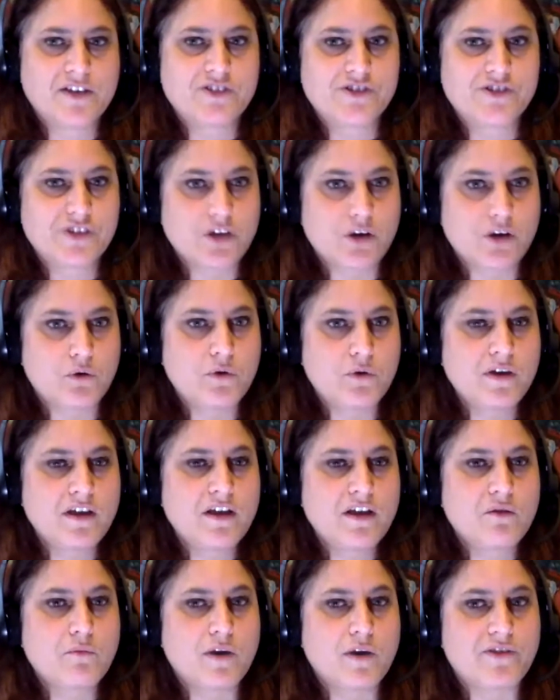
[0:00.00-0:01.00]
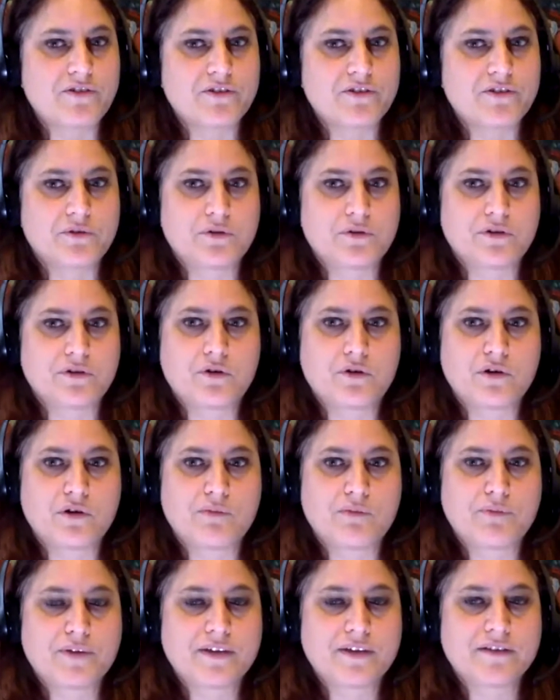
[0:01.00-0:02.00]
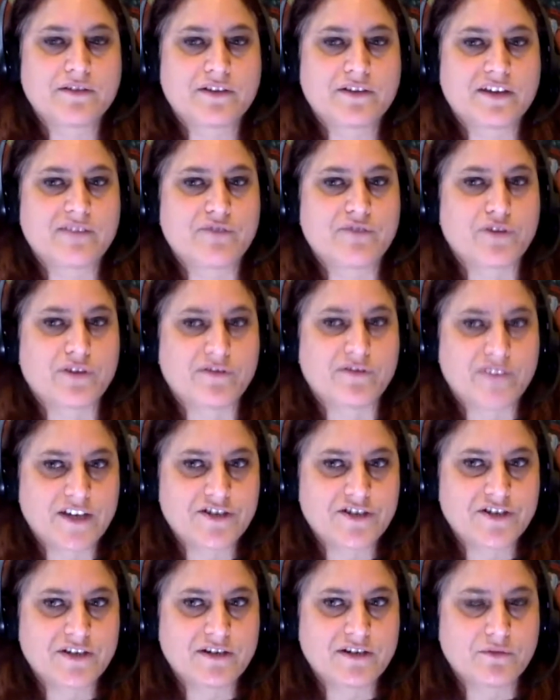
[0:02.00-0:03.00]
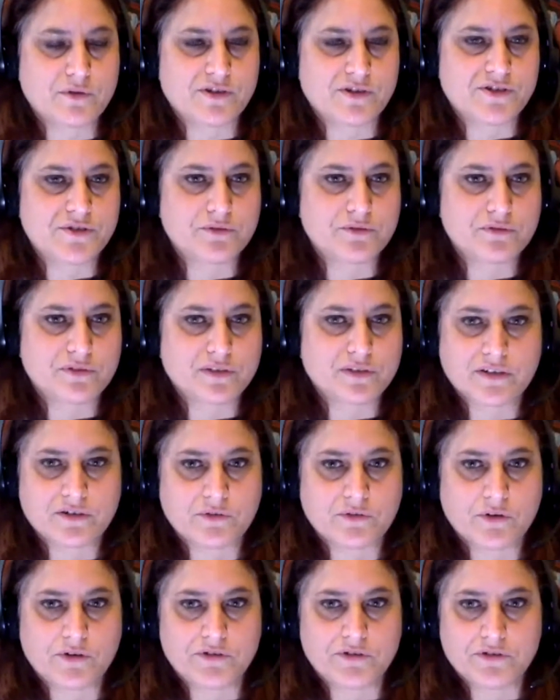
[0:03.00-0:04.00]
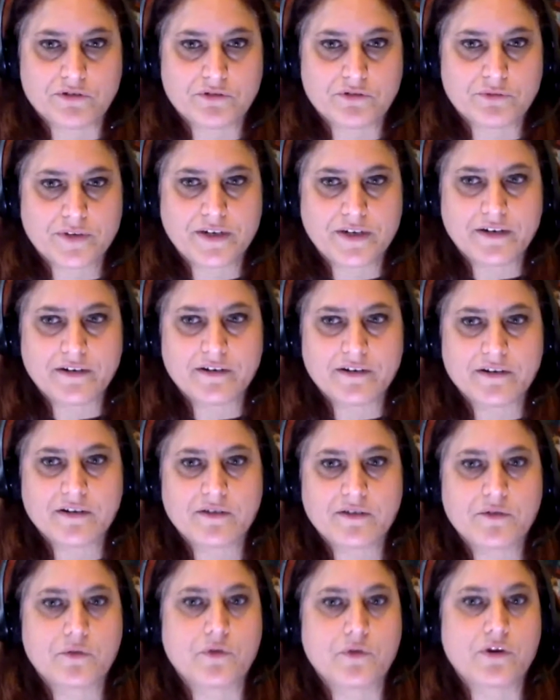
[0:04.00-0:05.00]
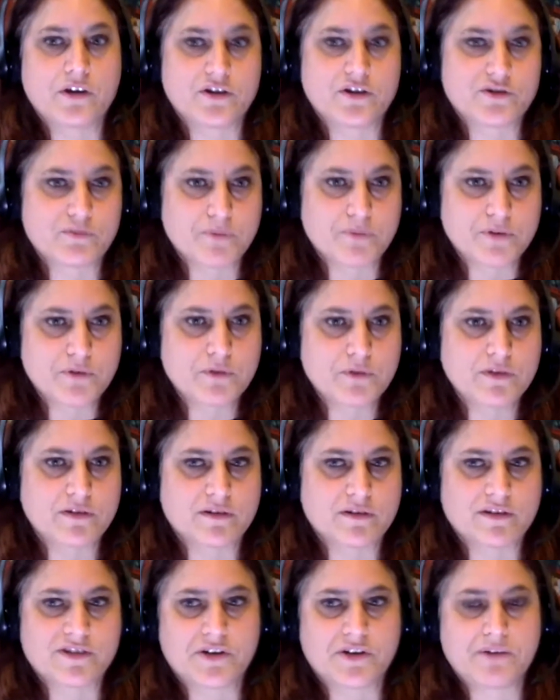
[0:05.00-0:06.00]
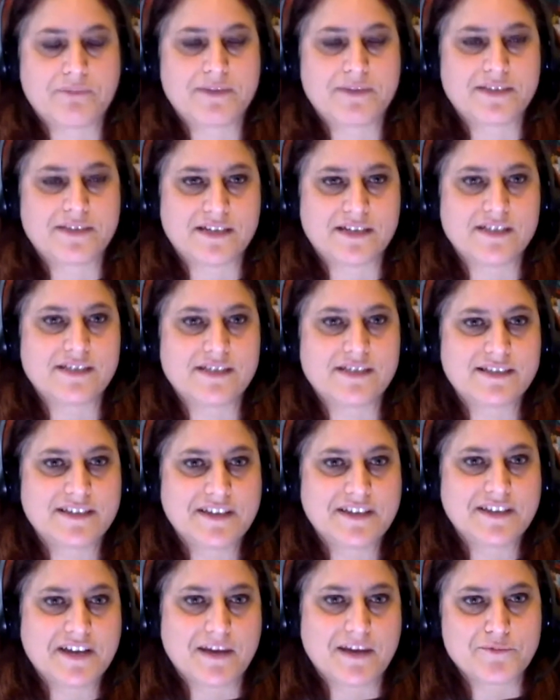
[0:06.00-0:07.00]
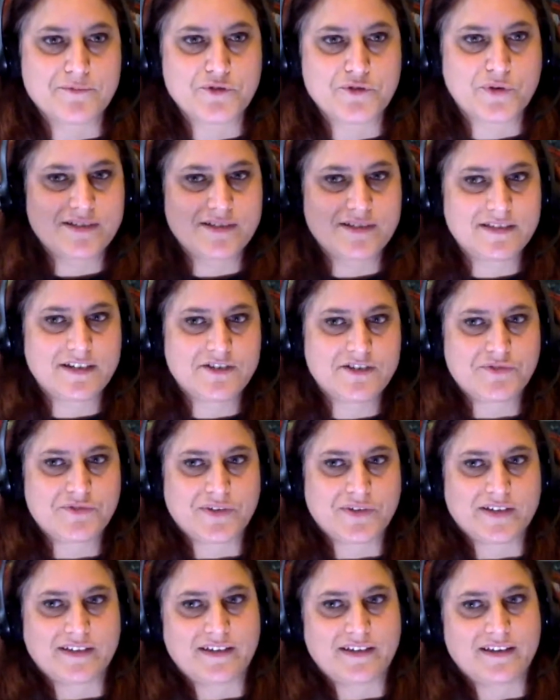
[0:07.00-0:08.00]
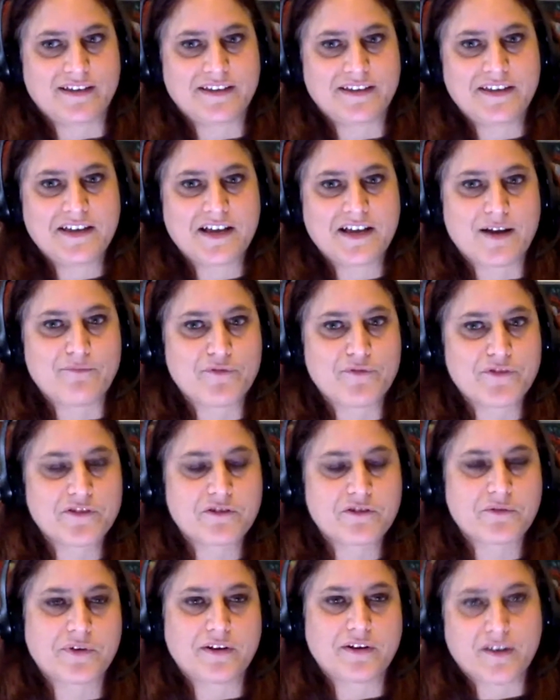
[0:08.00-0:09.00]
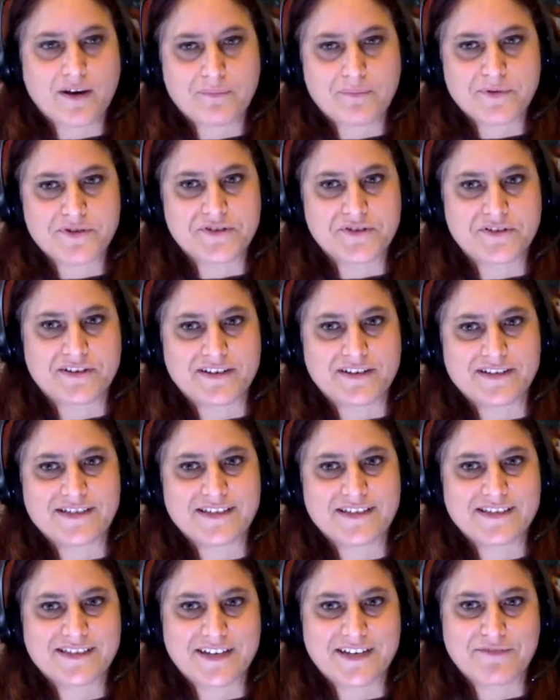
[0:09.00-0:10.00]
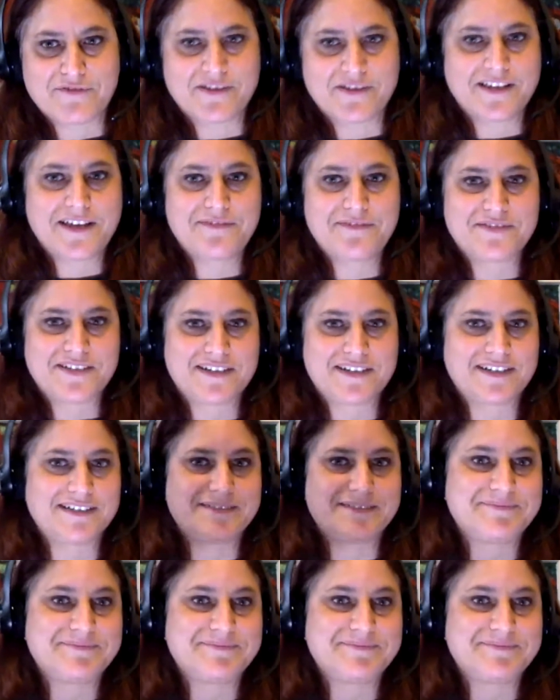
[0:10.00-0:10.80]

So whether you're a corporate looking for innovation or a student looking to grow your career, or an entrepreneur looking to start a business, come join us in Australia. Come for the career opportunities, stay for the lifestyle.